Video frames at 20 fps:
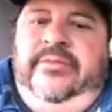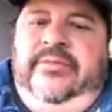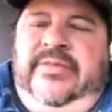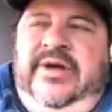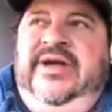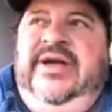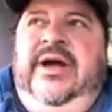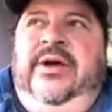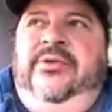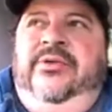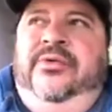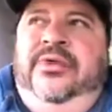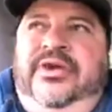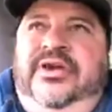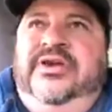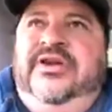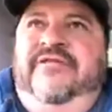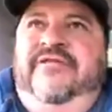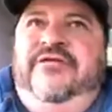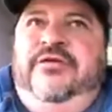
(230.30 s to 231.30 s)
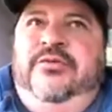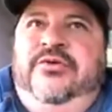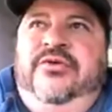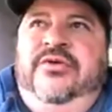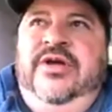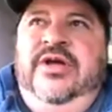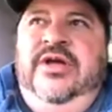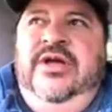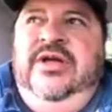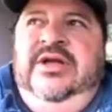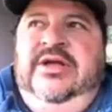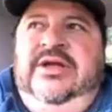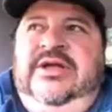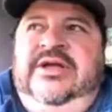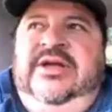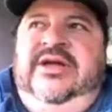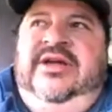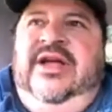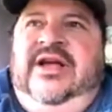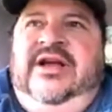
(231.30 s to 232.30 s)
I got really comfortable.
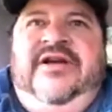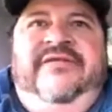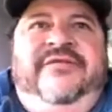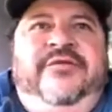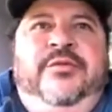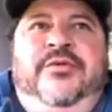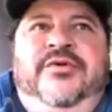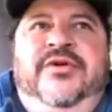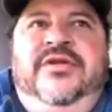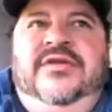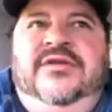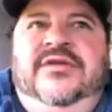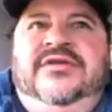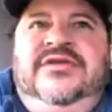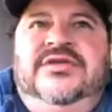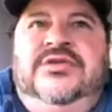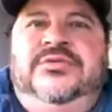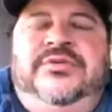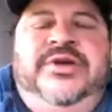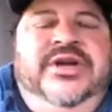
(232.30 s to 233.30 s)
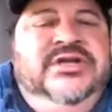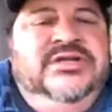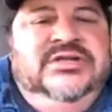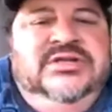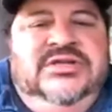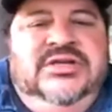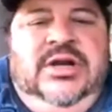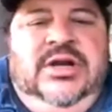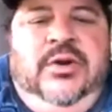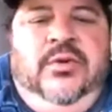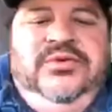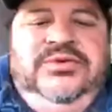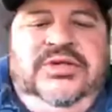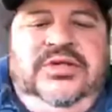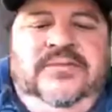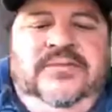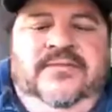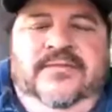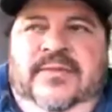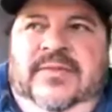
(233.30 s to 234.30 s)
I got comfortable in the situations that I was
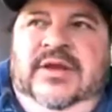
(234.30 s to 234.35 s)
in,